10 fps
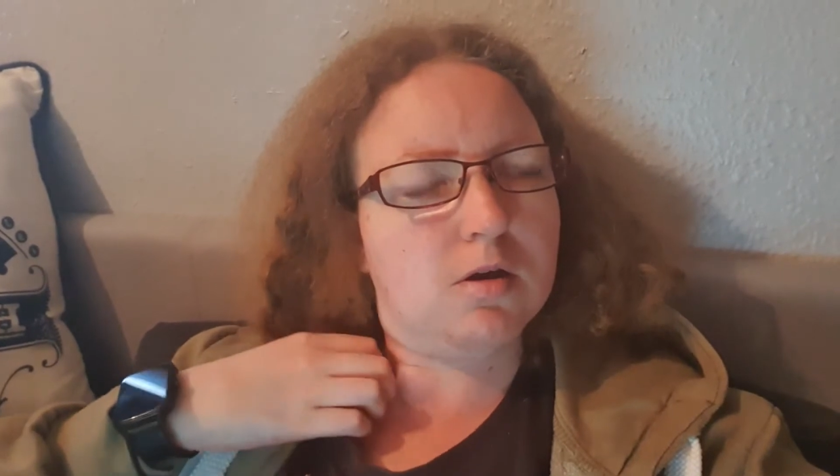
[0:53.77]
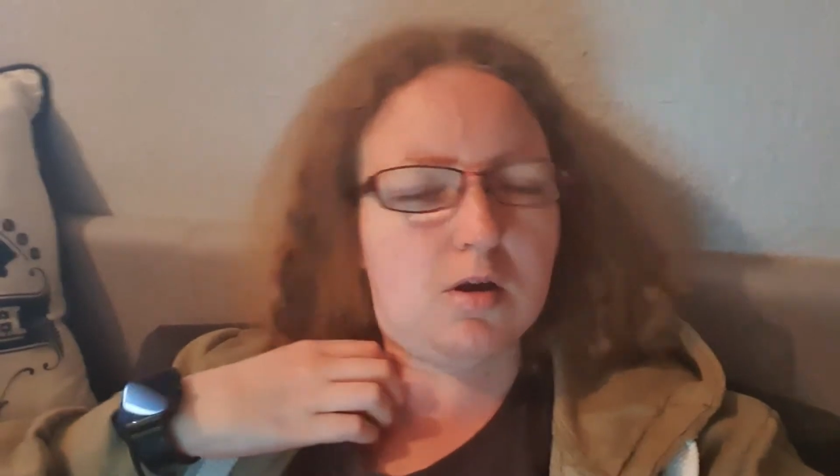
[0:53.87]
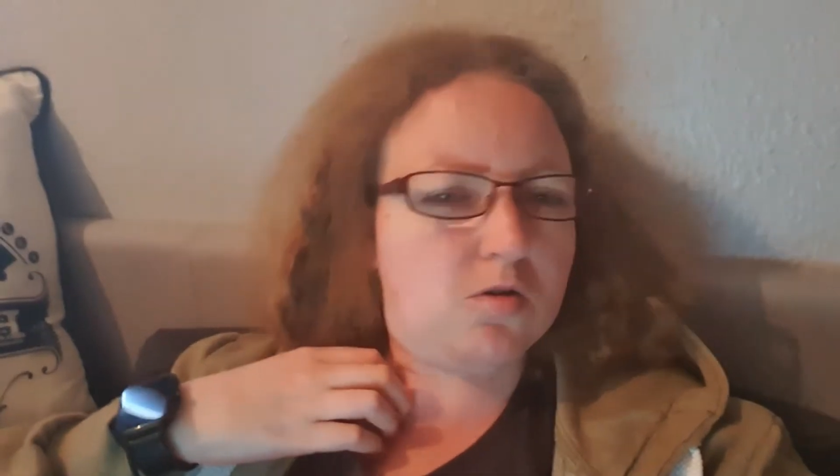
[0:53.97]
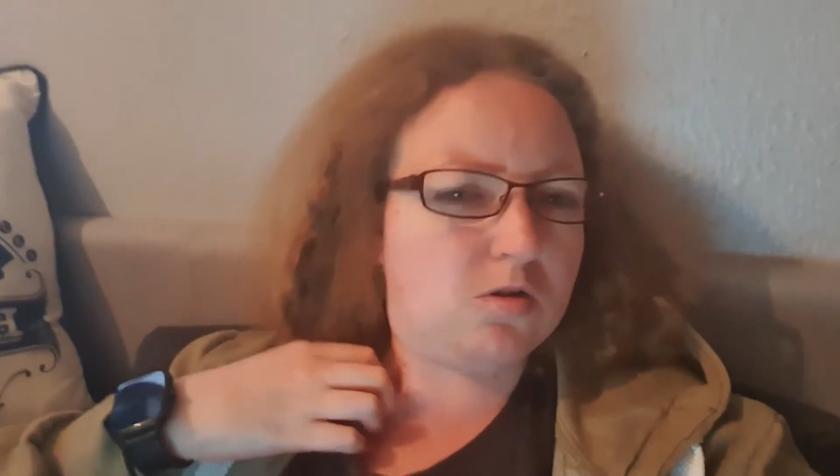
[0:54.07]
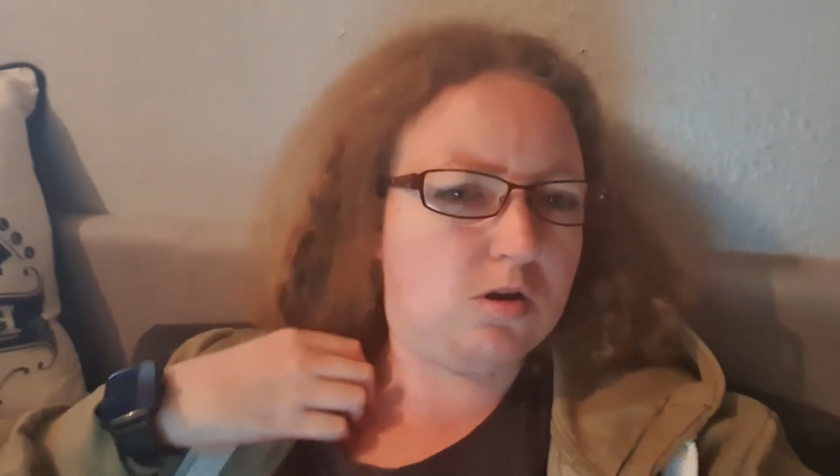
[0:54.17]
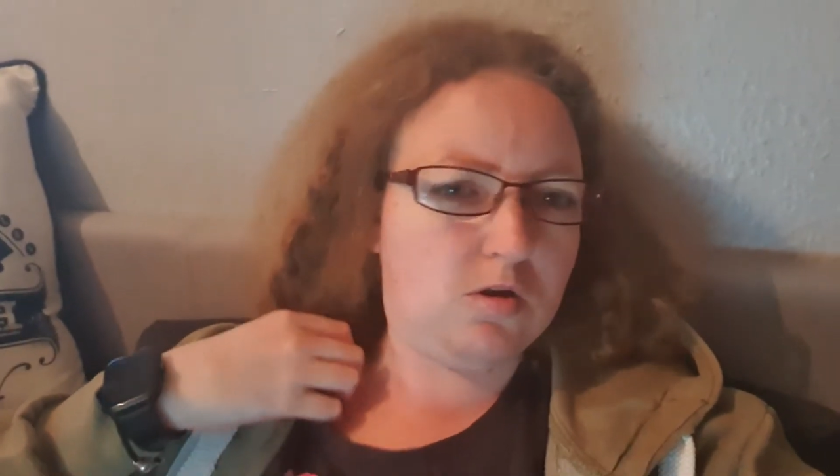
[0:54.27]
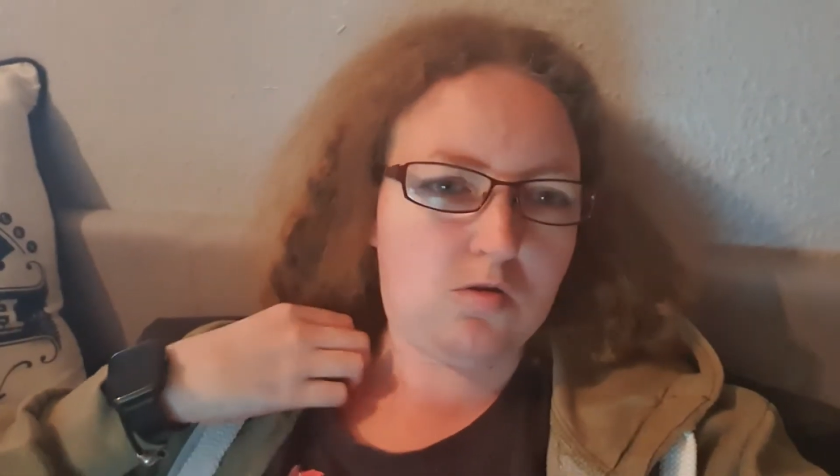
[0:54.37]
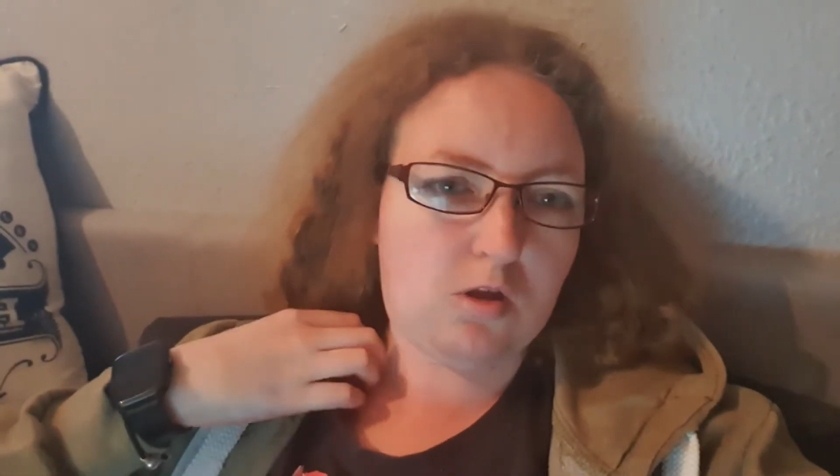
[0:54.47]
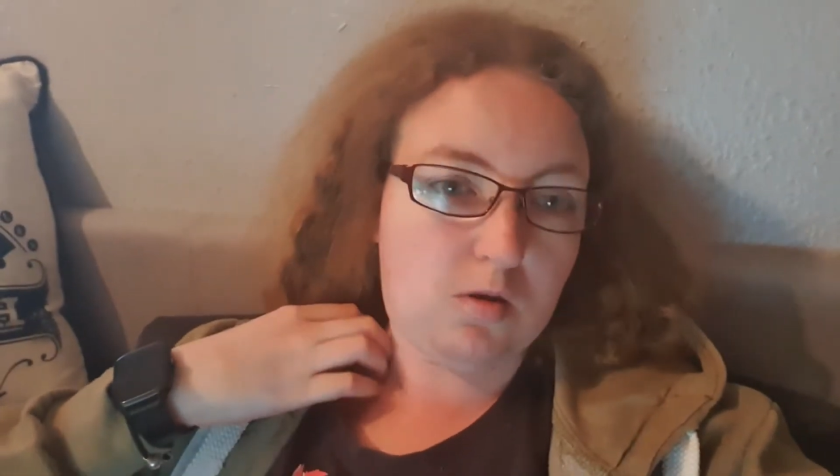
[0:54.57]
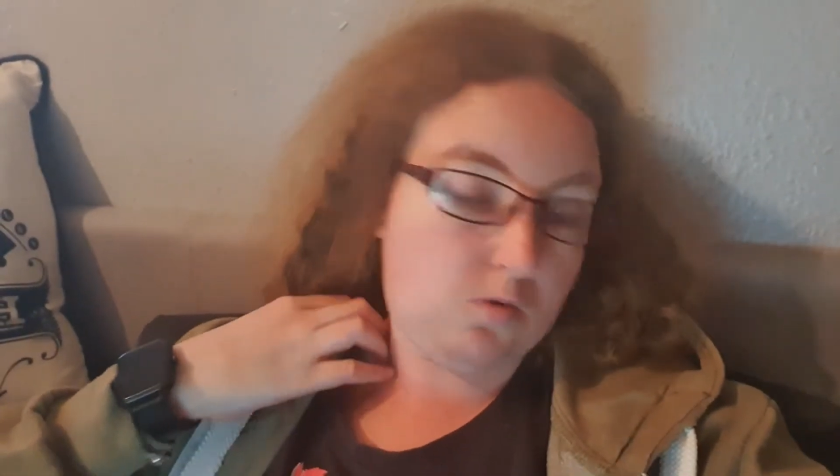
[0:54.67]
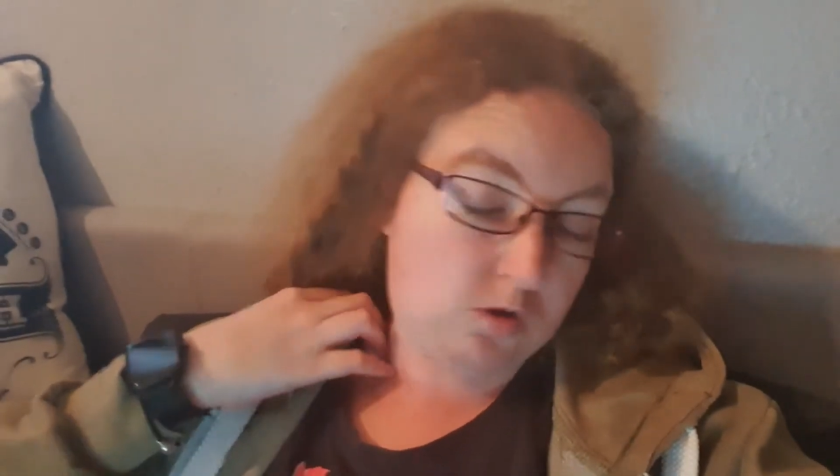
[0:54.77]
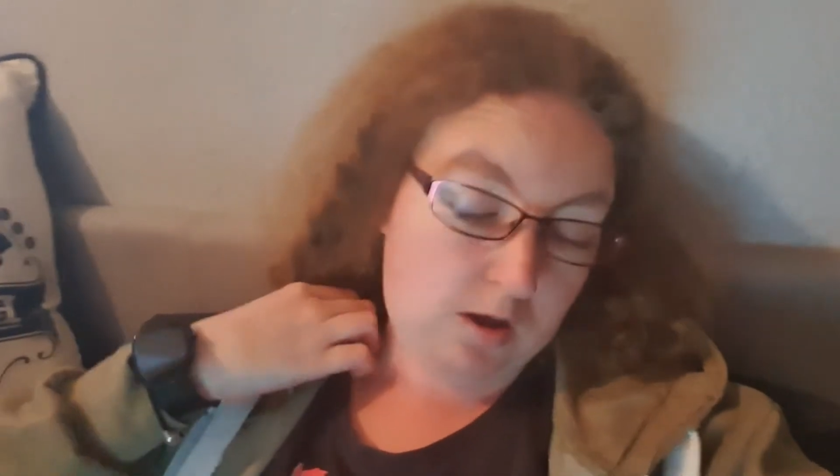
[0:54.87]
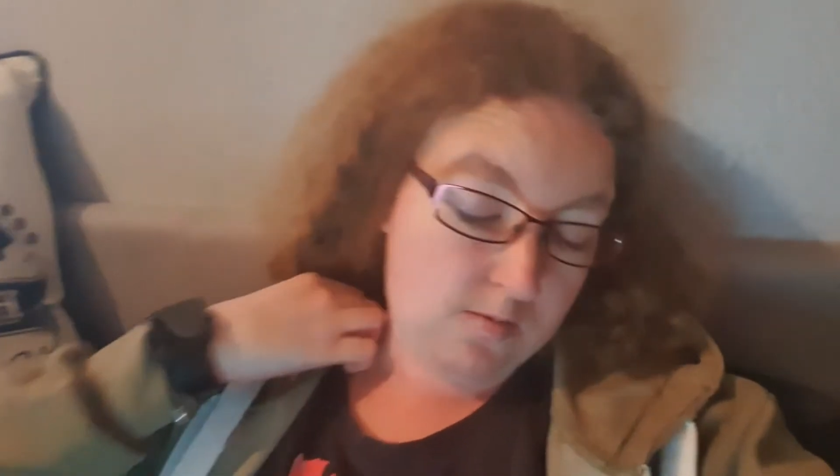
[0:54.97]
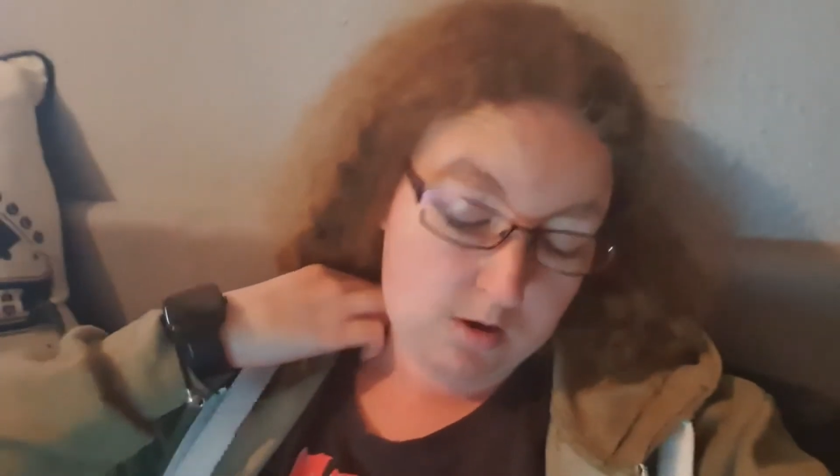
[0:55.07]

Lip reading: I know it's a new Star Wars game,